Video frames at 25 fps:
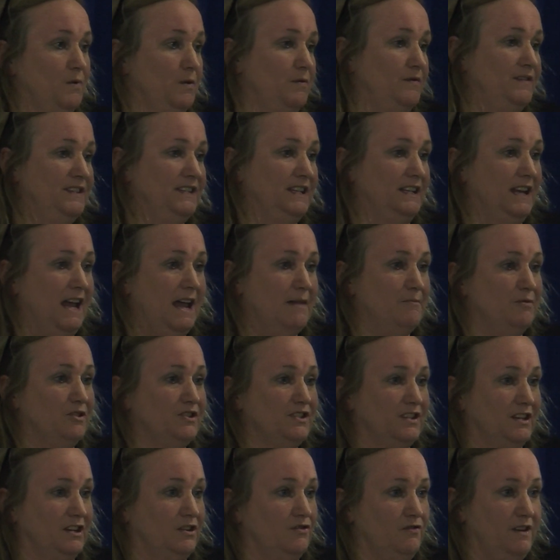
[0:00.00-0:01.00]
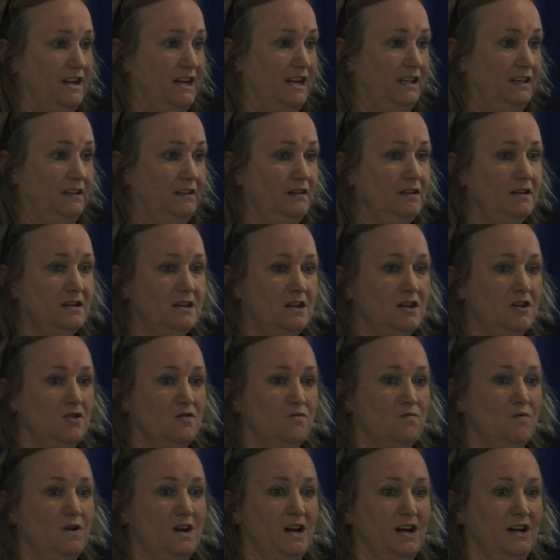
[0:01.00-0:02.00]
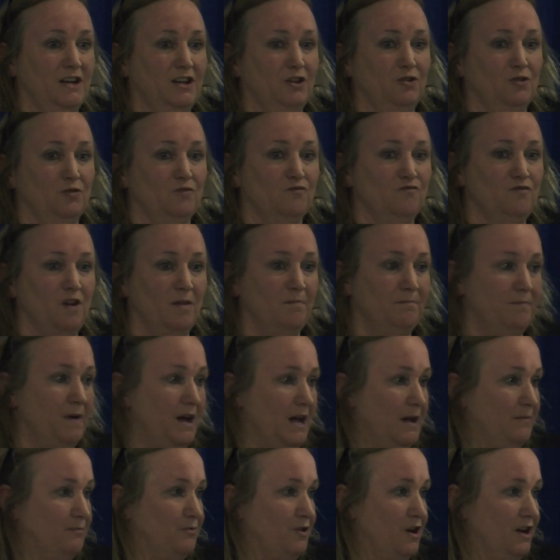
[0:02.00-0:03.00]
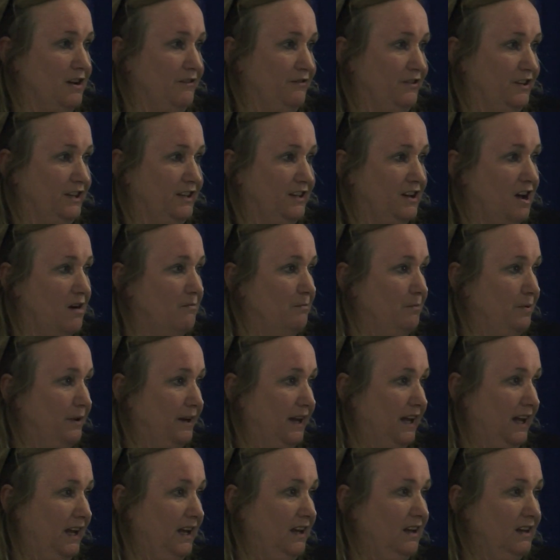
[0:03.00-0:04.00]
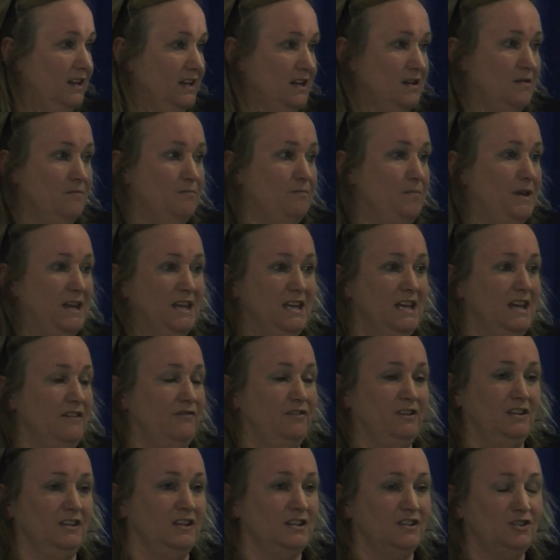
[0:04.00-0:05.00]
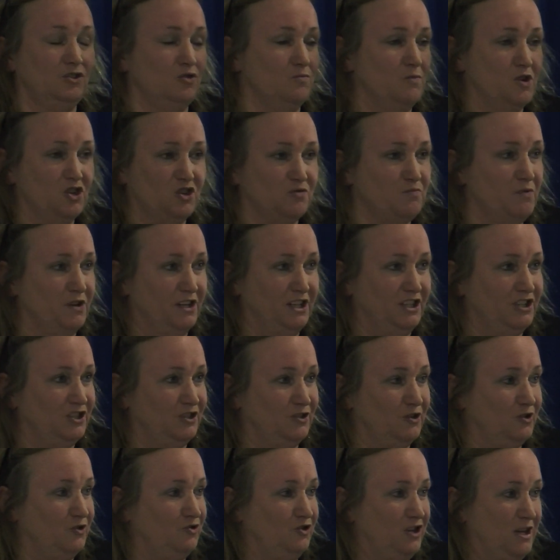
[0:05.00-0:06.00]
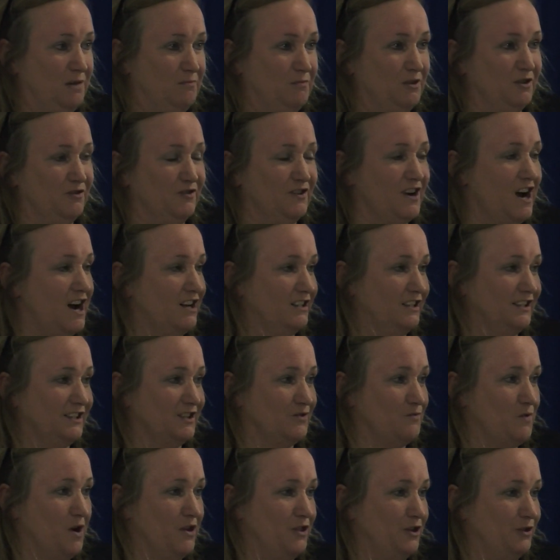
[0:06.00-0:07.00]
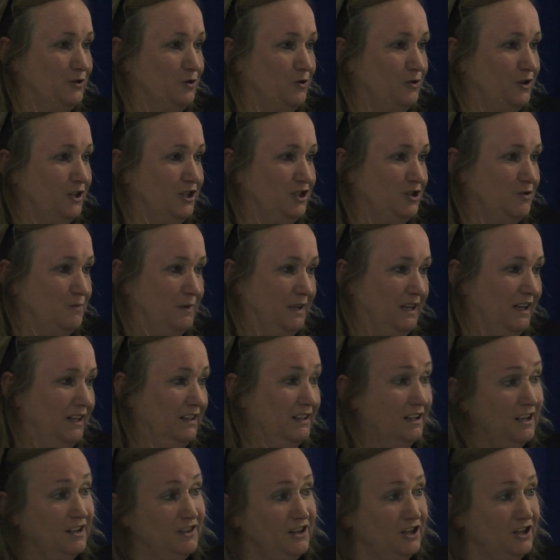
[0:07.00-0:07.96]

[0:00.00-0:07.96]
where we've seen Emerson Green, where, you know, run by a private company, being given so much money to do treatment regardless of whether or not they do it.